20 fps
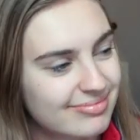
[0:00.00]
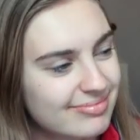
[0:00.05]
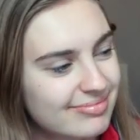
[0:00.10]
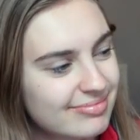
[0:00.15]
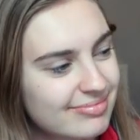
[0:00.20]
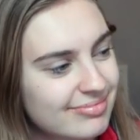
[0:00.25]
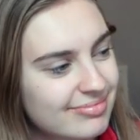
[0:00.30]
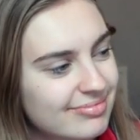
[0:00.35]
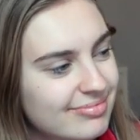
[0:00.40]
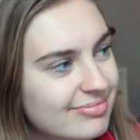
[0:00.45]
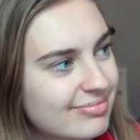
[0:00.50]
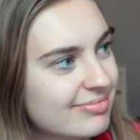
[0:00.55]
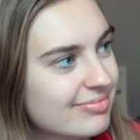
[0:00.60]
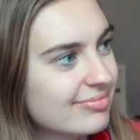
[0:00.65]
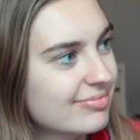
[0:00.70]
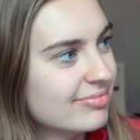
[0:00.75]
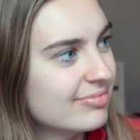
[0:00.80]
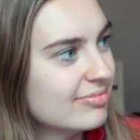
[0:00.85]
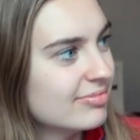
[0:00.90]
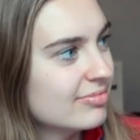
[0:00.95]

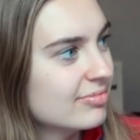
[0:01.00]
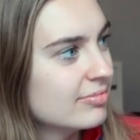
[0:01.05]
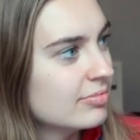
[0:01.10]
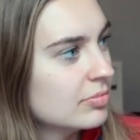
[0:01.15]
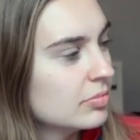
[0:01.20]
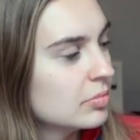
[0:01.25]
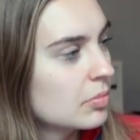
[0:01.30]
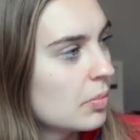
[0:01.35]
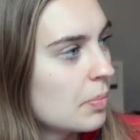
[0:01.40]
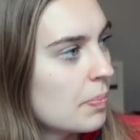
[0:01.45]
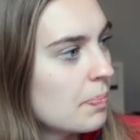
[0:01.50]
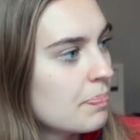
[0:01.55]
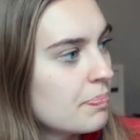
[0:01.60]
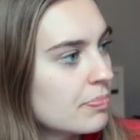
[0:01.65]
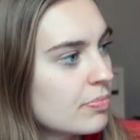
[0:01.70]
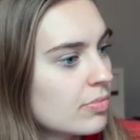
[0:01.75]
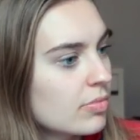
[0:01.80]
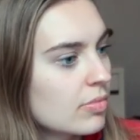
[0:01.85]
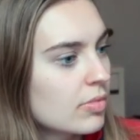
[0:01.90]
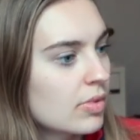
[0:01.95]

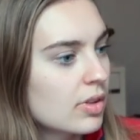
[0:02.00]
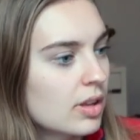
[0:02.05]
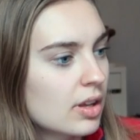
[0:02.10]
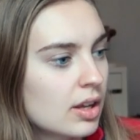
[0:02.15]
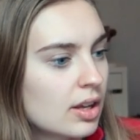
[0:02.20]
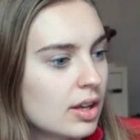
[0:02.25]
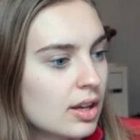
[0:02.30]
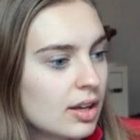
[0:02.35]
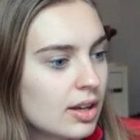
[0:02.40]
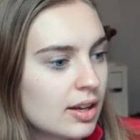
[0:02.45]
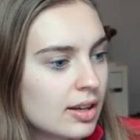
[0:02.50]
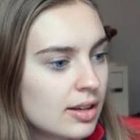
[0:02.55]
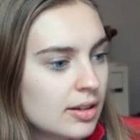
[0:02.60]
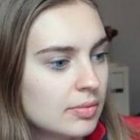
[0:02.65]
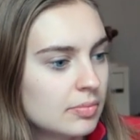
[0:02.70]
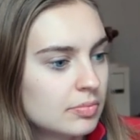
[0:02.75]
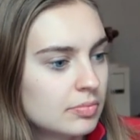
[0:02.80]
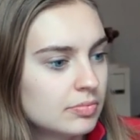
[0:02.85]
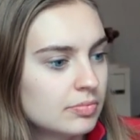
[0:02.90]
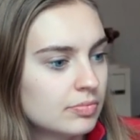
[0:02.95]

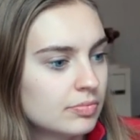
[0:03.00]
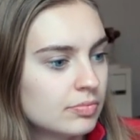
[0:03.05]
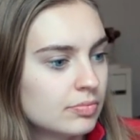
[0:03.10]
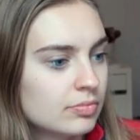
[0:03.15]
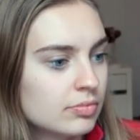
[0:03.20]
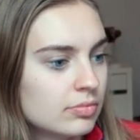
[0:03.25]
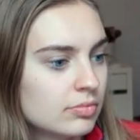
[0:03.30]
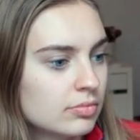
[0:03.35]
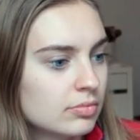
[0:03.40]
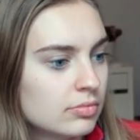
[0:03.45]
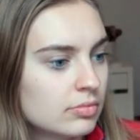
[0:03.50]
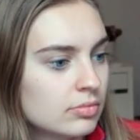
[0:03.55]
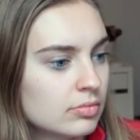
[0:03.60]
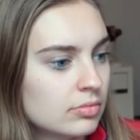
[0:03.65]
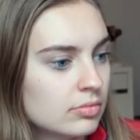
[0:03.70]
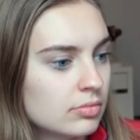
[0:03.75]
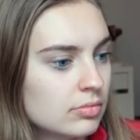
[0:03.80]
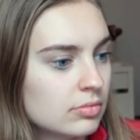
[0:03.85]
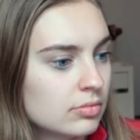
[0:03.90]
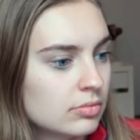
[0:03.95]

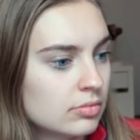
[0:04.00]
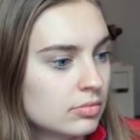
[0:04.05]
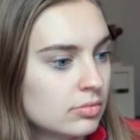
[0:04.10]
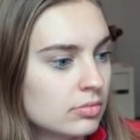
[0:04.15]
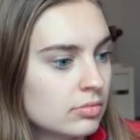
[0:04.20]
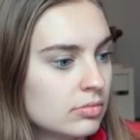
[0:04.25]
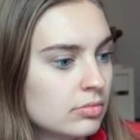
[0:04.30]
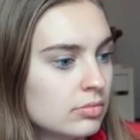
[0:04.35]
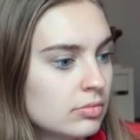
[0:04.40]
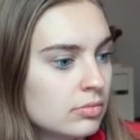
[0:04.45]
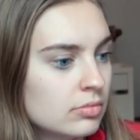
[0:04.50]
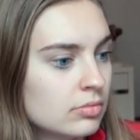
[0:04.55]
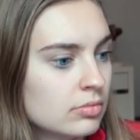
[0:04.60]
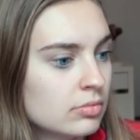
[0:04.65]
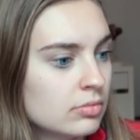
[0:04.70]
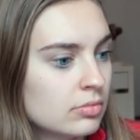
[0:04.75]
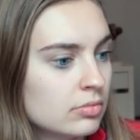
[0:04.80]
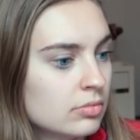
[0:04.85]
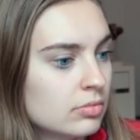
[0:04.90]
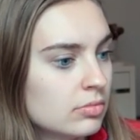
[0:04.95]

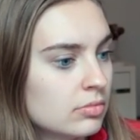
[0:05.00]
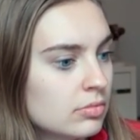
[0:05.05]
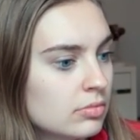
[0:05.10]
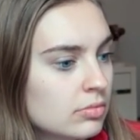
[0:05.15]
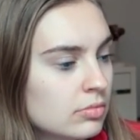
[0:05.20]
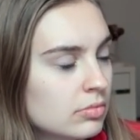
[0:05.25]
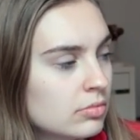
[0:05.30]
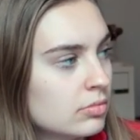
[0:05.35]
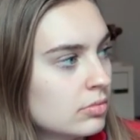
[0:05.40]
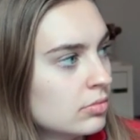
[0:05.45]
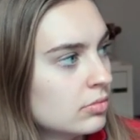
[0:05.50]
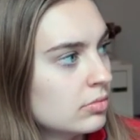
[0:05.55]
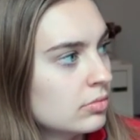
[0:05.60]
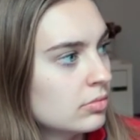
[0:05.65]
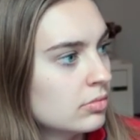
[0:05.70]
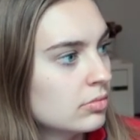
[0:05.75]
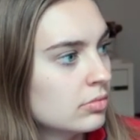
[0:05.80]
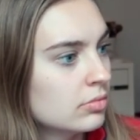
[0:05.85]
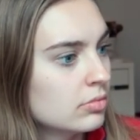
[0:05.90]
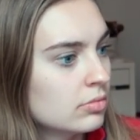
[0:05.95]

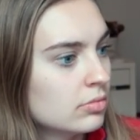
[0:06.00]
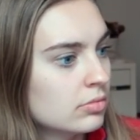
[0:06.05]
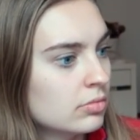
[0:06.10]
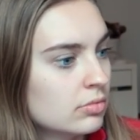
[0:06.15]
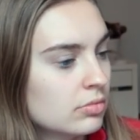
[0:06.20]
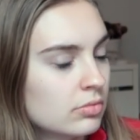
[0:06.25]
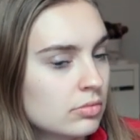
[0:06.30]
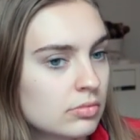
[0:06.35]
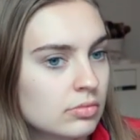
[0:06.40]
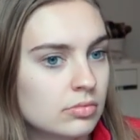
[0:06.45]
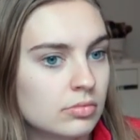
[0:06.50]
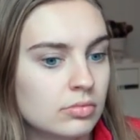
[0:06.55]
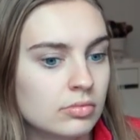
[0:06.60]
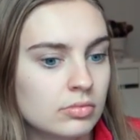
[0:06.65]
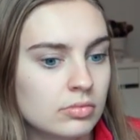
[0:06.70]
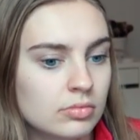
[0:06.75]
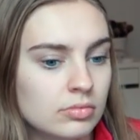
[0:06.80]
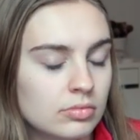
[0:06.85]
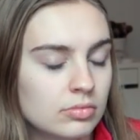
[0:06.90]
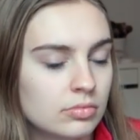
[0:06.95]
This person isn't speaking.